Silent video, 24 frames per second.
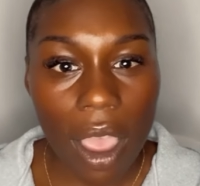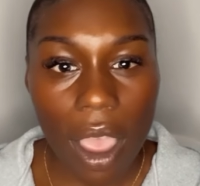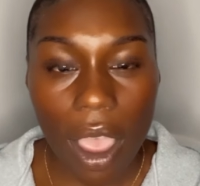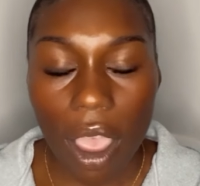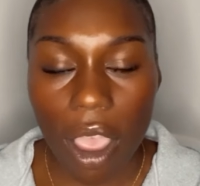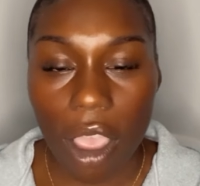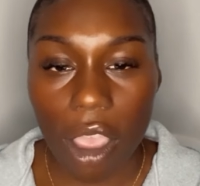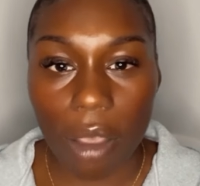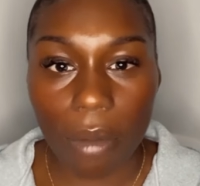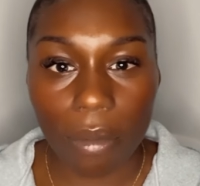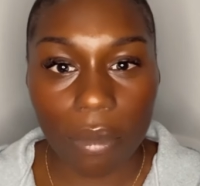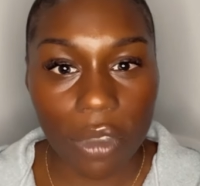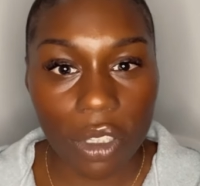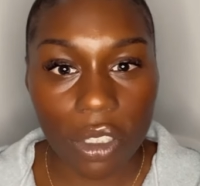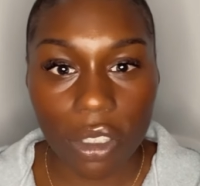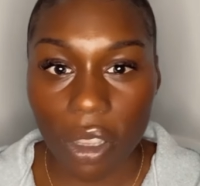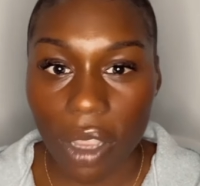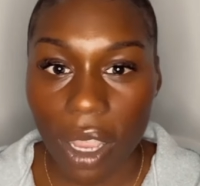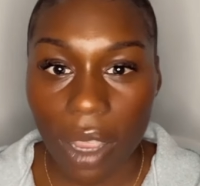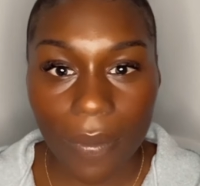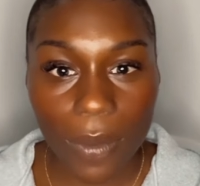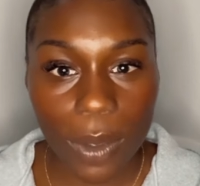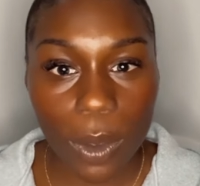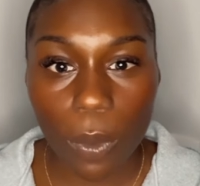You
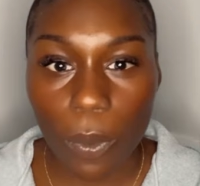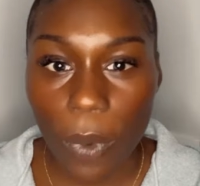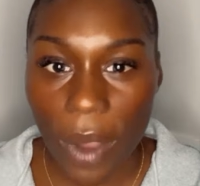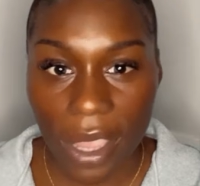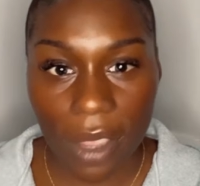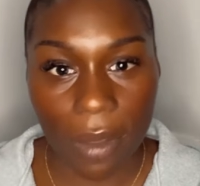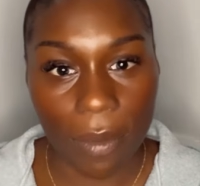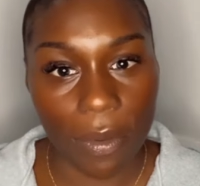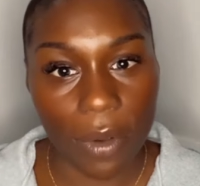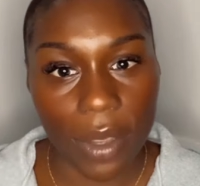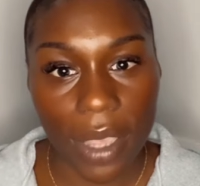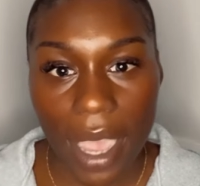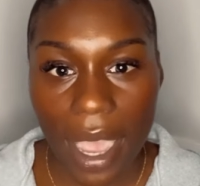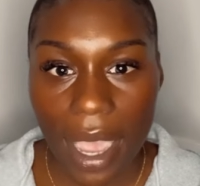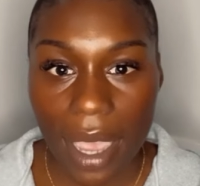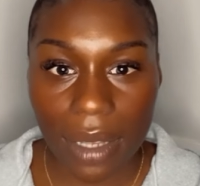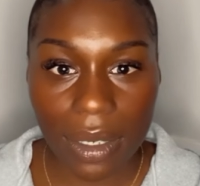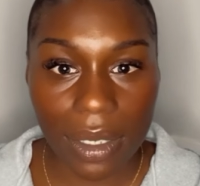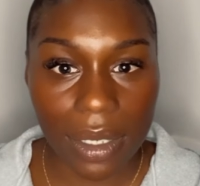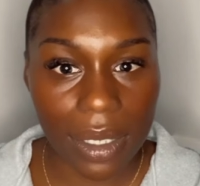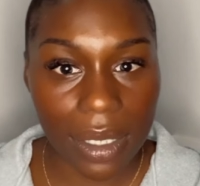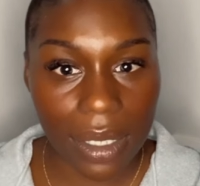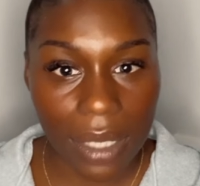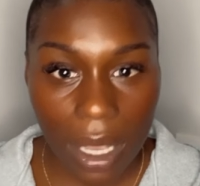don't have to wait for your hair
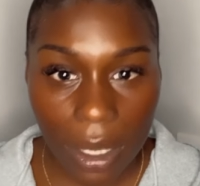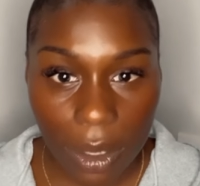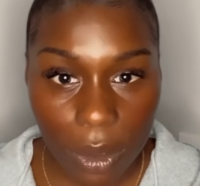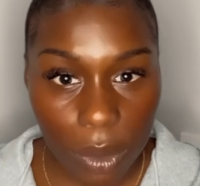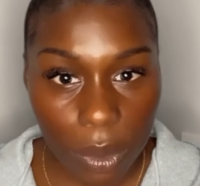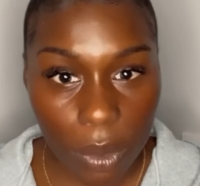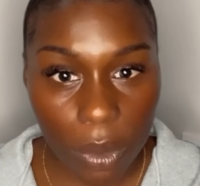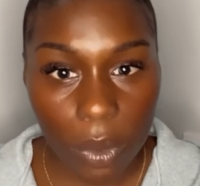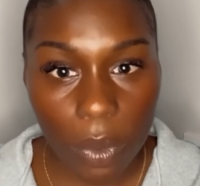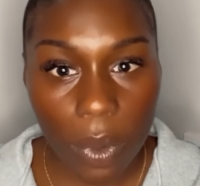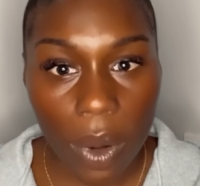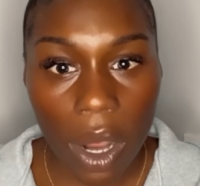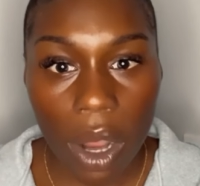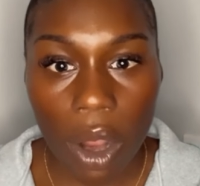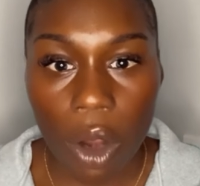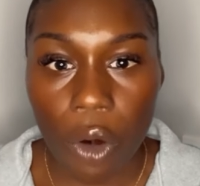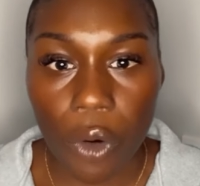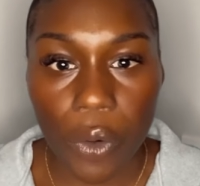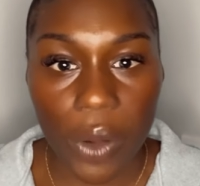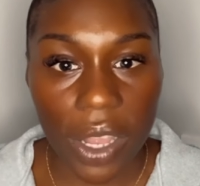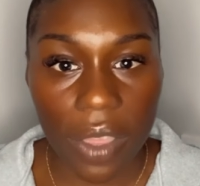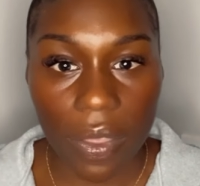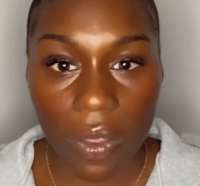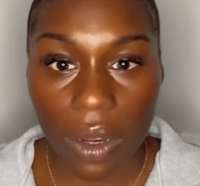to settle
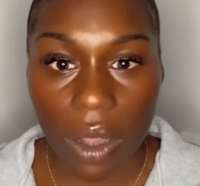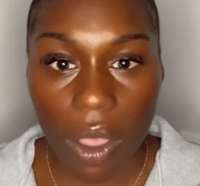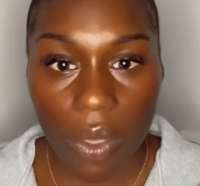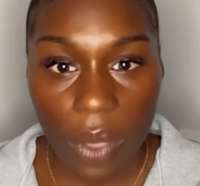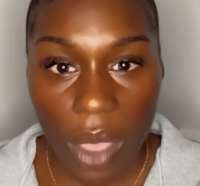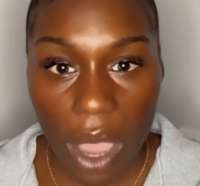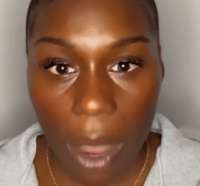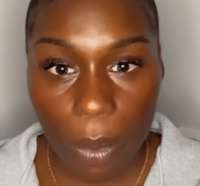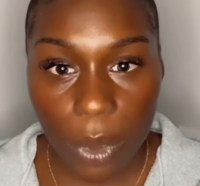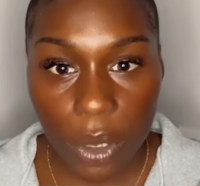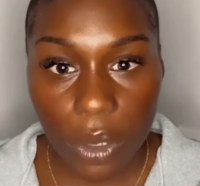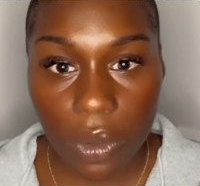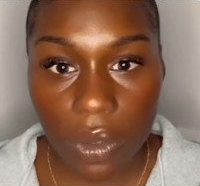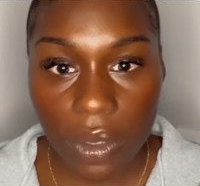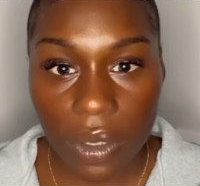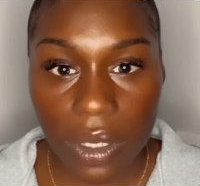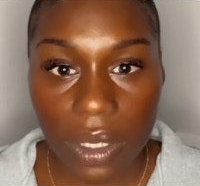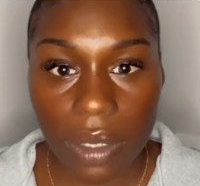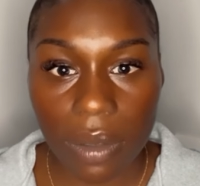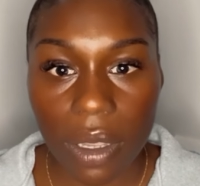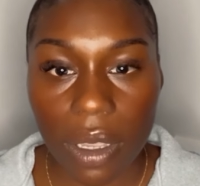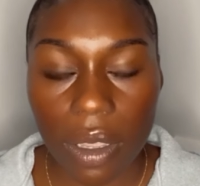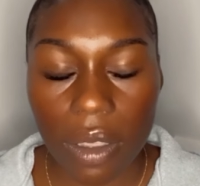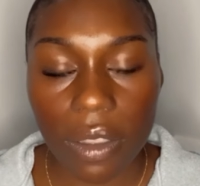or anything like that,
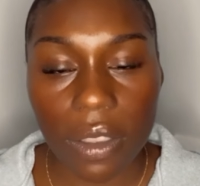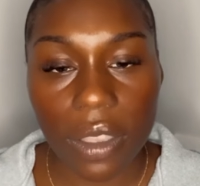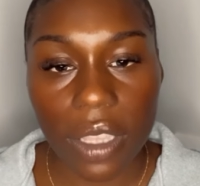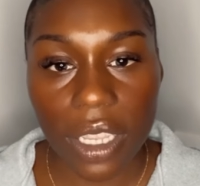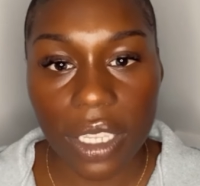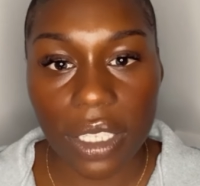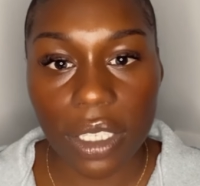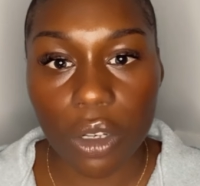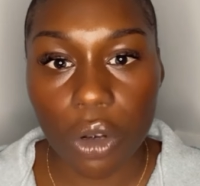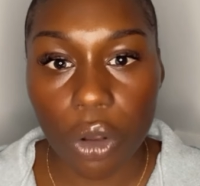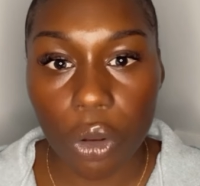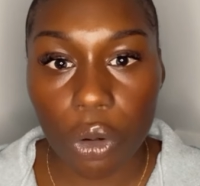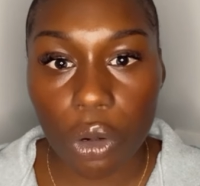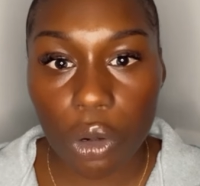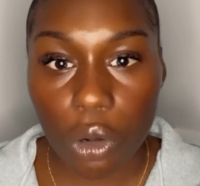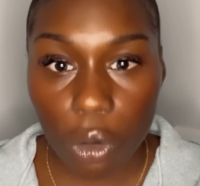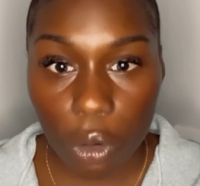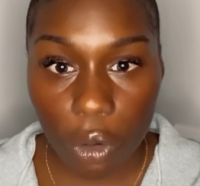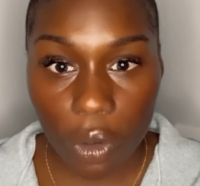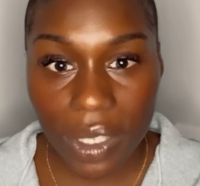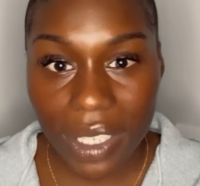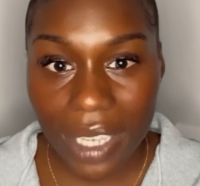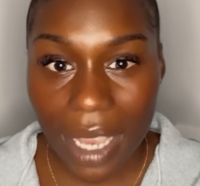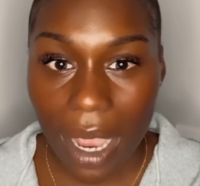because there's no
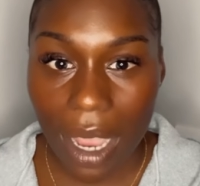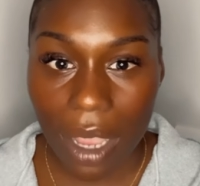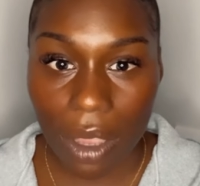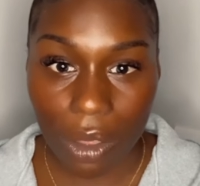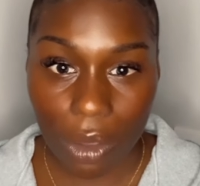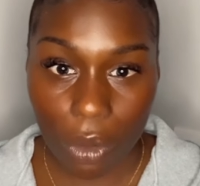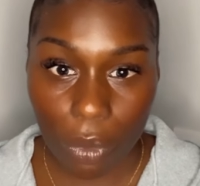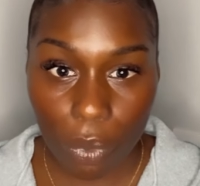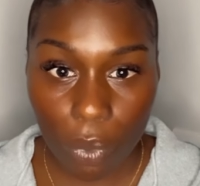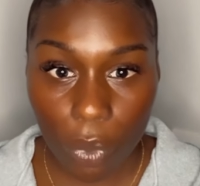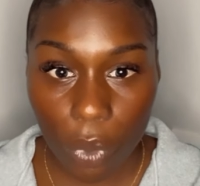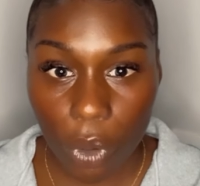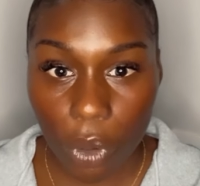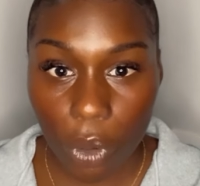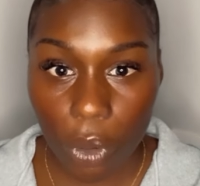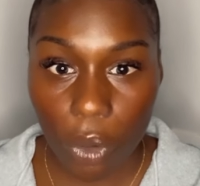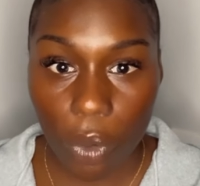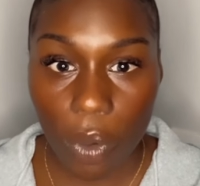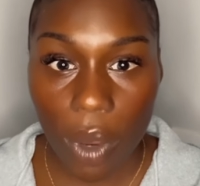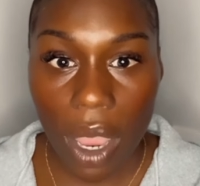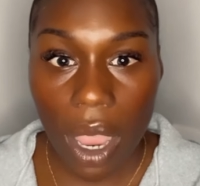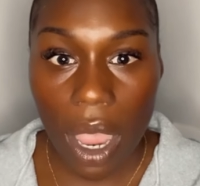knot at the root,